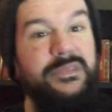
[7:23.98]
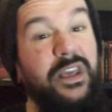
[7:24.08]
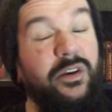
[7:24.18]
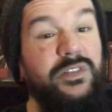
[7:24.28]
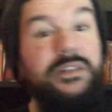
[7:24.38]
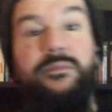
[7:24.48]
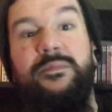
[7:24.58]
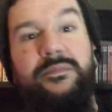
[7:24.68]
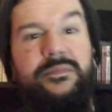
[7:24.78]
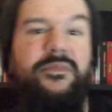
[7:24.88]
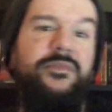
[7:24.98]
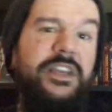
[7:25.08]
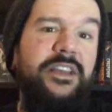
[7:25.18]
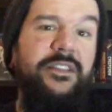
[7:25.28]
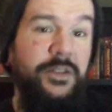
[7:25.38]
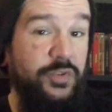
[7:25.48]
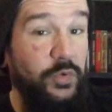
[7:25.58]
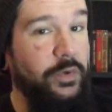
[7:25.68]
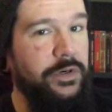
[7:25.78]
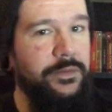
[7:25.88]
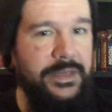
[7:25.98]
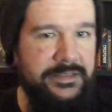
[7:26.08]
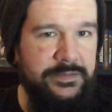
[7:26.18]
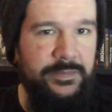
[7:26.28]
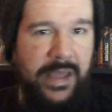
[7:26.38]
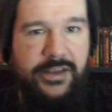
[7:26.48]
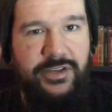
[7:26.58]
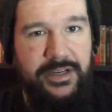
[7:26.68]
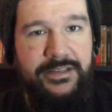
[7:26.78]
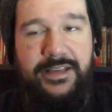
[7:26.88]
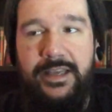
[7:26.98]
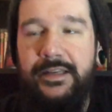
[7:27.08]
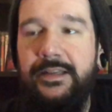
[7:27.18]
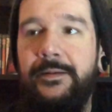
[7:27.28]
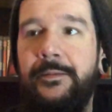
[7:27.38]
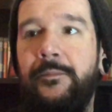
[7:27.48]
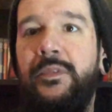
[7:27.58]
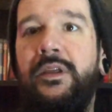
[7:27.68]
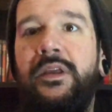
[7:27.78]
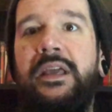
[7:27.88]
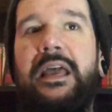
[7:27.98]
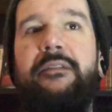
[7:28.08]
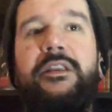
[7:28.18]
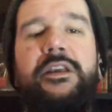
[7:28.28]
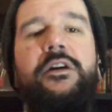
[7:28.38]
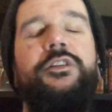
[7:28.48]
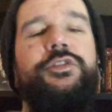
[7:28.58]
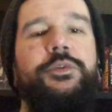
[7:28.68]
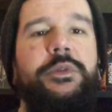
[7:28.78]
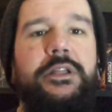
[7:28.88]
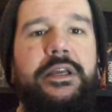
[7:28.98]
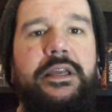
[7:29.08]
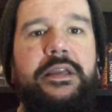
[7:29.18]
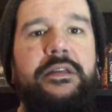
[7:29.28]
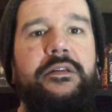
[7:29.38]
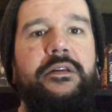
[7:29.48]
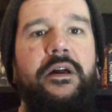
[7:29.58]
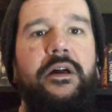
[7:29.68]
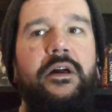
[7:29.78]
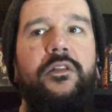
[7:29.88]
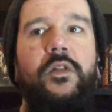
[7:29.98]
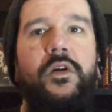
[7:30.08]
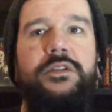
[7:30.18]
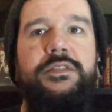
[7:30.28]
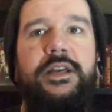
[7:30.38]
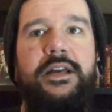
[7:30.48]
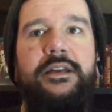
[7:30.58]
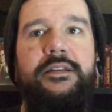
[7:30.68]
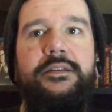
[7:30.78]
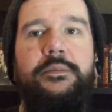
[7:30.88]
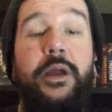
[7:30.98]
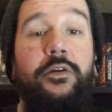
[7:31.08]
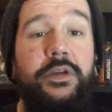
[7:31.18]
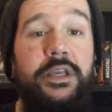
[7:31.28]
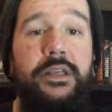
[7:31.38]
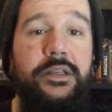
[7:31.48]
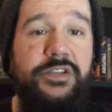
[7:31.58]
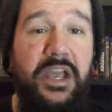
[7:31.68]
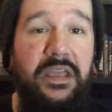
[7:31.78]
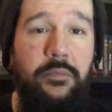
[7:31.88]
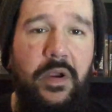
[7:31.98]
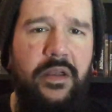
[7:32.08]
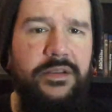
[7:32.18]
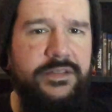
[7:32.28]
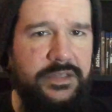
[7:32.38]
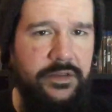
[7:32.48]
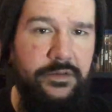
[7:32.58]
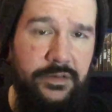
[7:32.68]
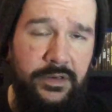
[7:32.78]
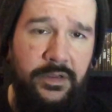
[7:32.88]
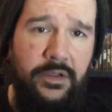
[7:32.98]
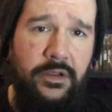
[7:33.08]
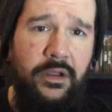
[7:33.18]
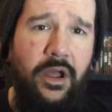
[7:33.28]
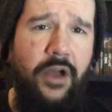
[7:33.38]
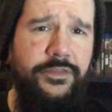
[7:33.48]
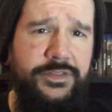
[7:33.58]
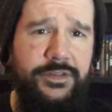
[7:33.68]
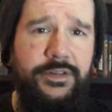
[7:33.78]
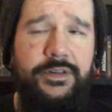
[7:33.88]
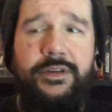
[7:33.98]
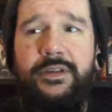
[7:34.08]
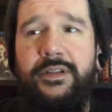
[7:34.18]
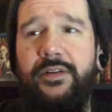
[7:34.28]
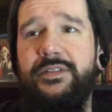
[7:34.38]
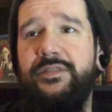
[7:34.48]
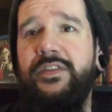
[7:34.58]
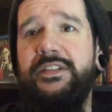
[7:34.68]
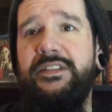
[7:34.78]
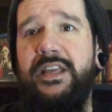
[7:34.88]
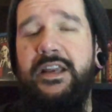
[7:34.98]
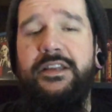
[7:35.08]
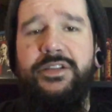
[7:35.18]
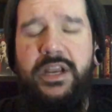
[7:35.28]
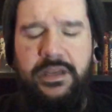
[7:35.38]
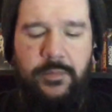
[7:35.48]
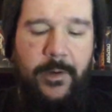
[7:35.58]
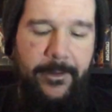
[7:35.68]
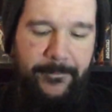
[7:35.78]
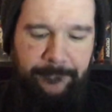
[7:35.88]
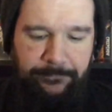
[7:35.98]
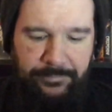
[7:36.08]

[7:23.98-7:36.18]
kills him via the door by smashing his head in it. And then he also played alongside Michael Keaton and Jackie Brown as the other officer that was investigating Jackie Brown.